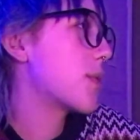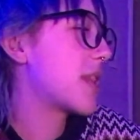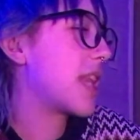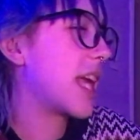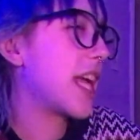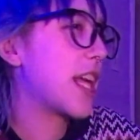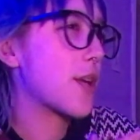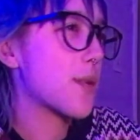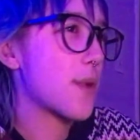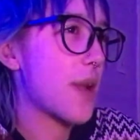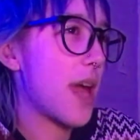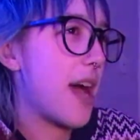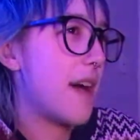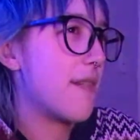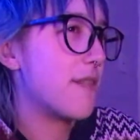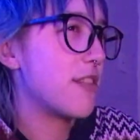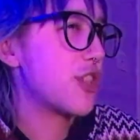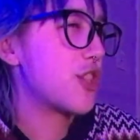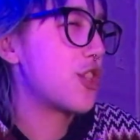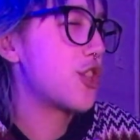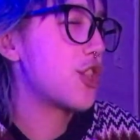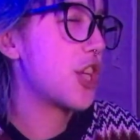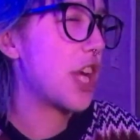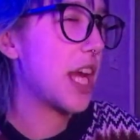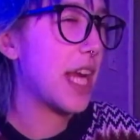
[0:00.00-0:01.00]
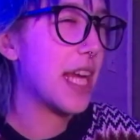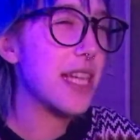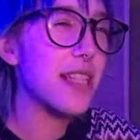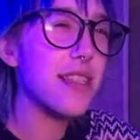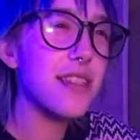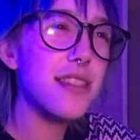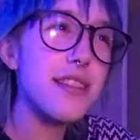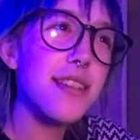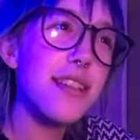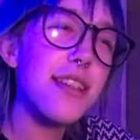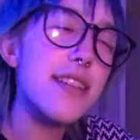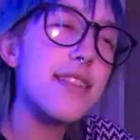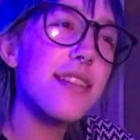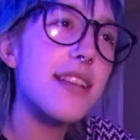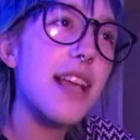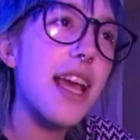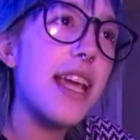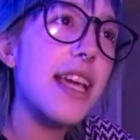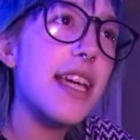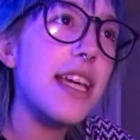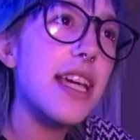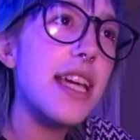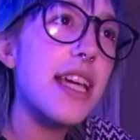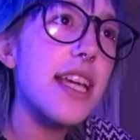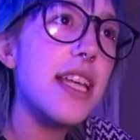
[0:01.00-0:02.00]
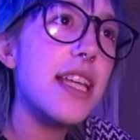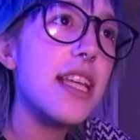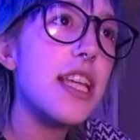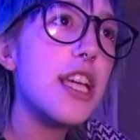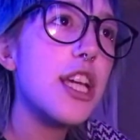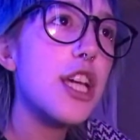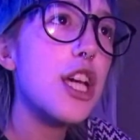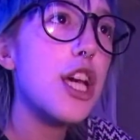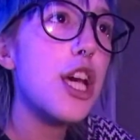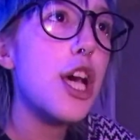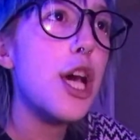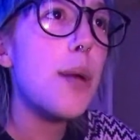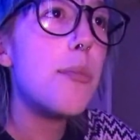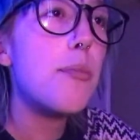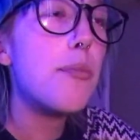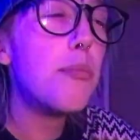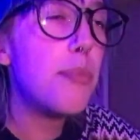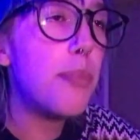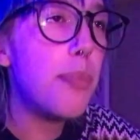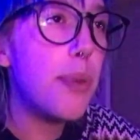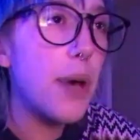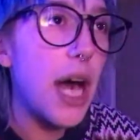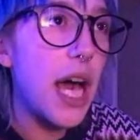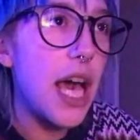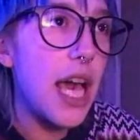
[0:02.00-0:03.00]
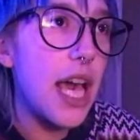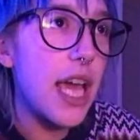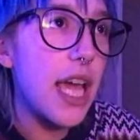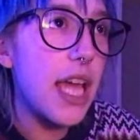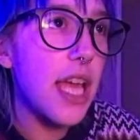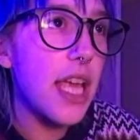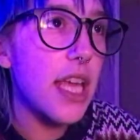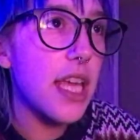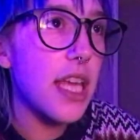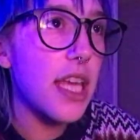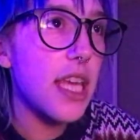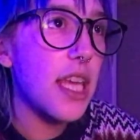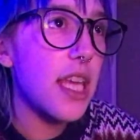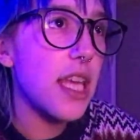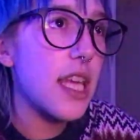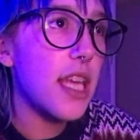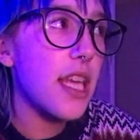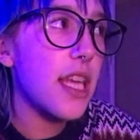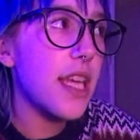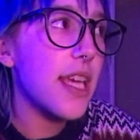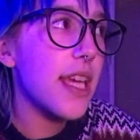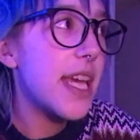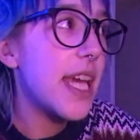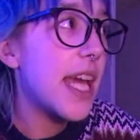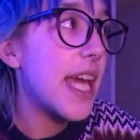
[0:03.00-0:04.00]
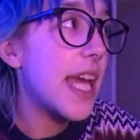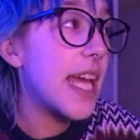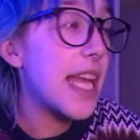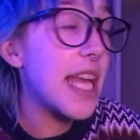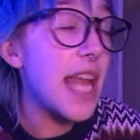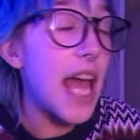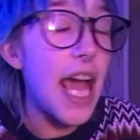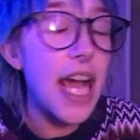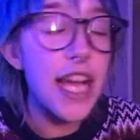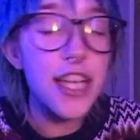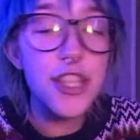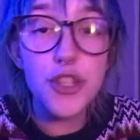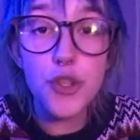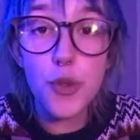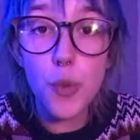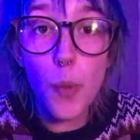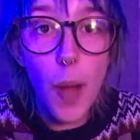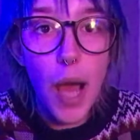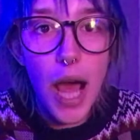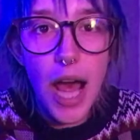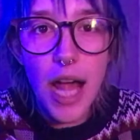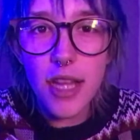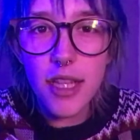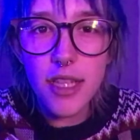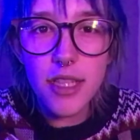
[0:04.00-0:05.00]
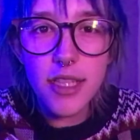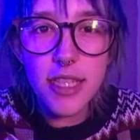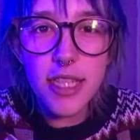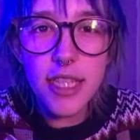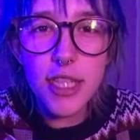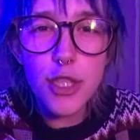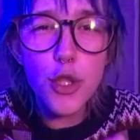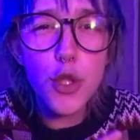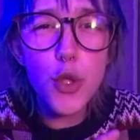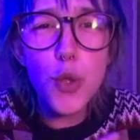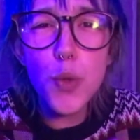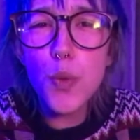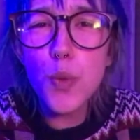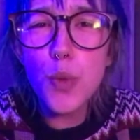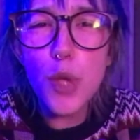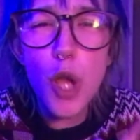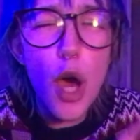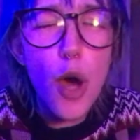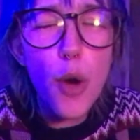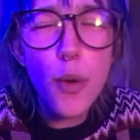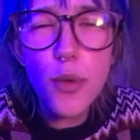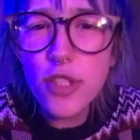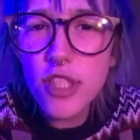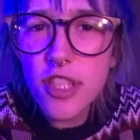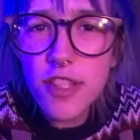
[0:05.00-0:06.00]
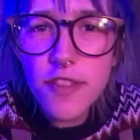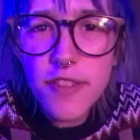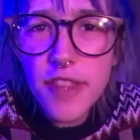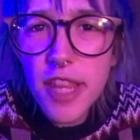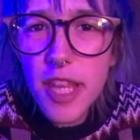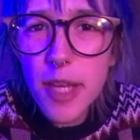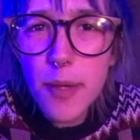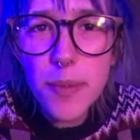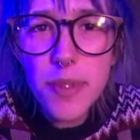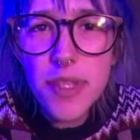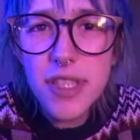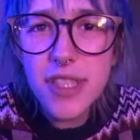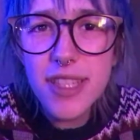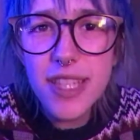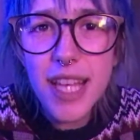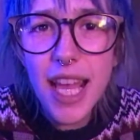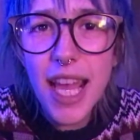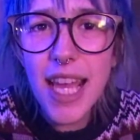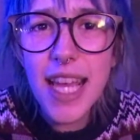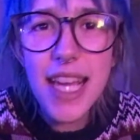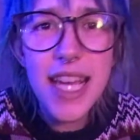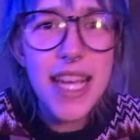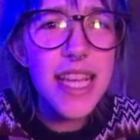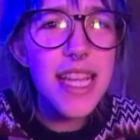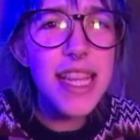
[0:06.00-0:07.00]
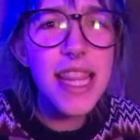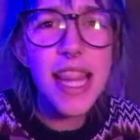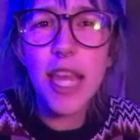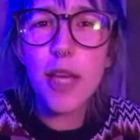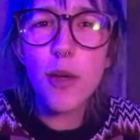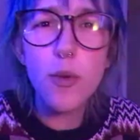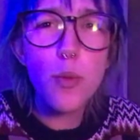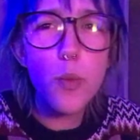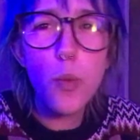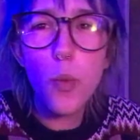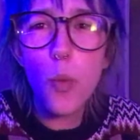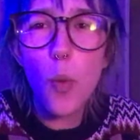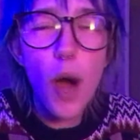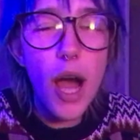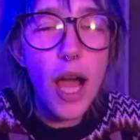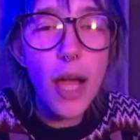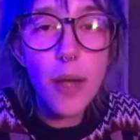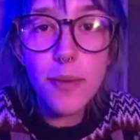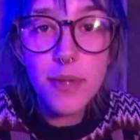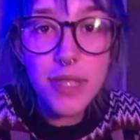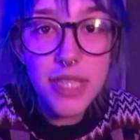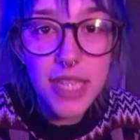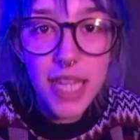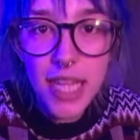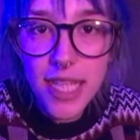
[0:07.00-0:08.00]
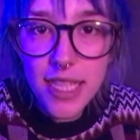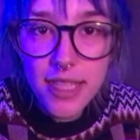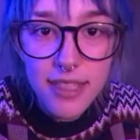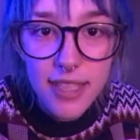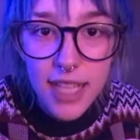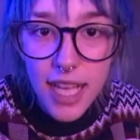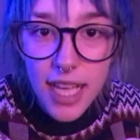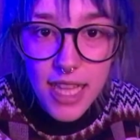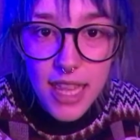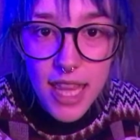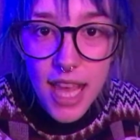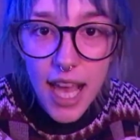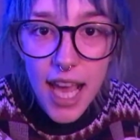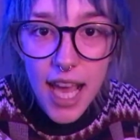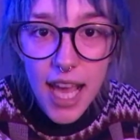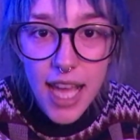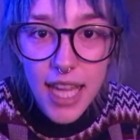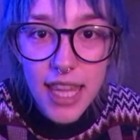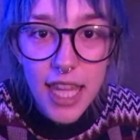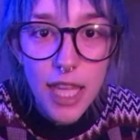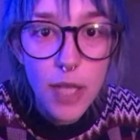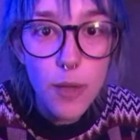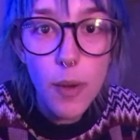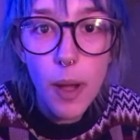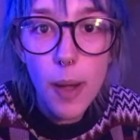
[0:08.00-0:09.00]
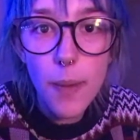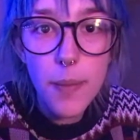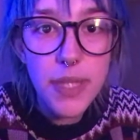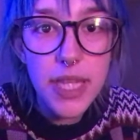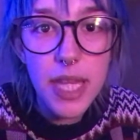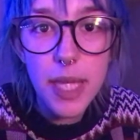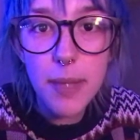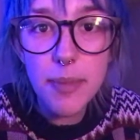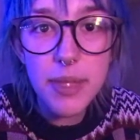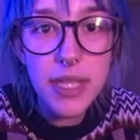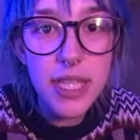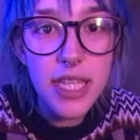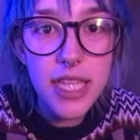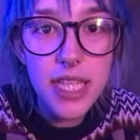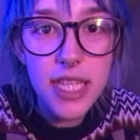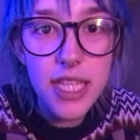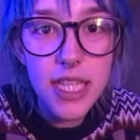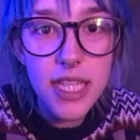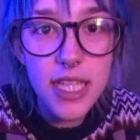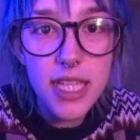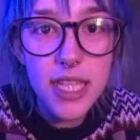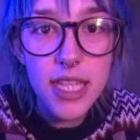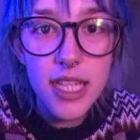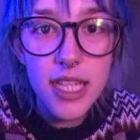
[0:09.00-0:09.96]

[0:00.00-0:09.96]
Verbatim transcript: they don't have a chance to say it. But in actuality, who knows if they would say it? Like, why would they say that? Like, why would they be